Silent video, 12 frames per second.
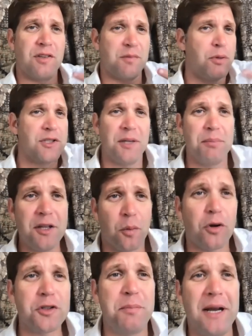Put simply, the
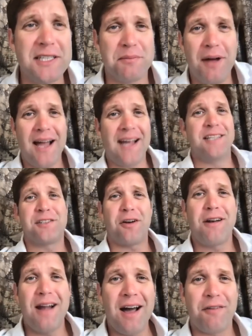world's best minds
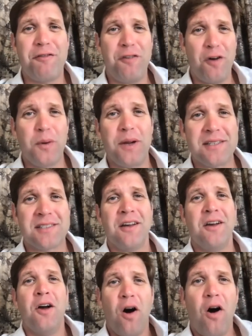are not focused
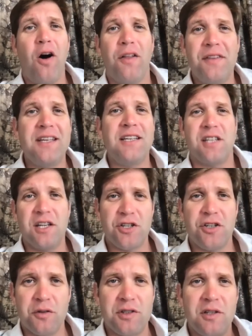on these
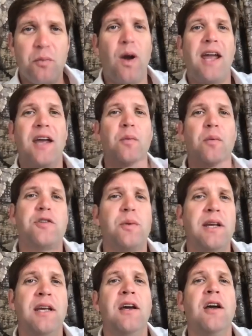issues, the way in which
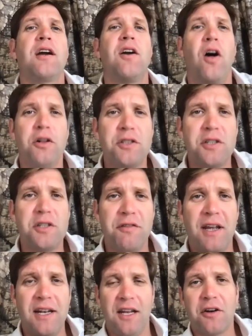we
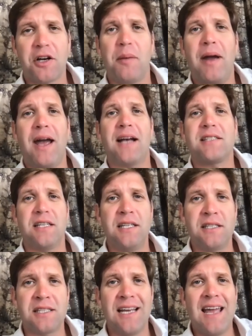cultivate inner
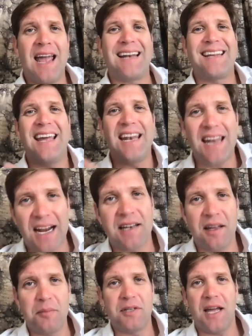capacities and connect
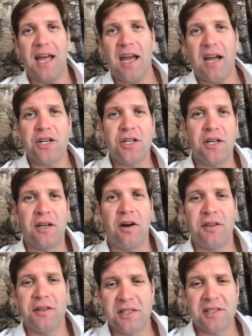them to action
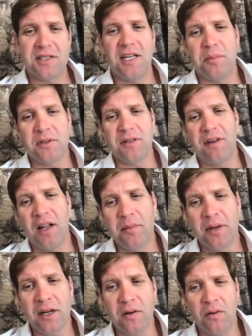on the Sustainable
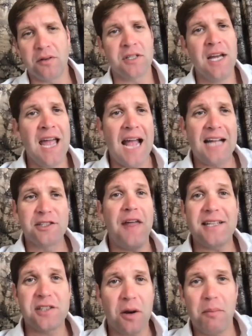Development Goals. And so
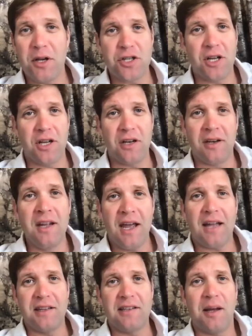that's our mission
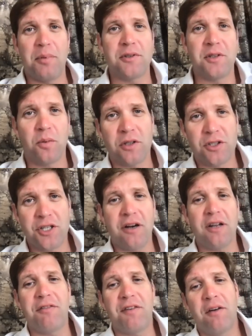at the Templeton World
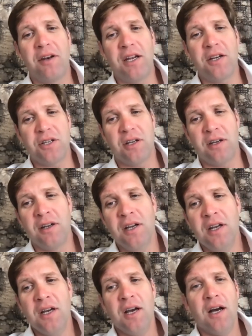Charity Foundation,
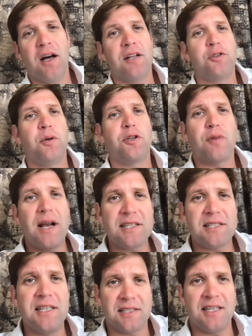to address
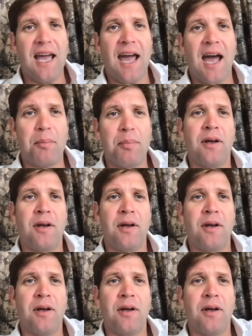this gap,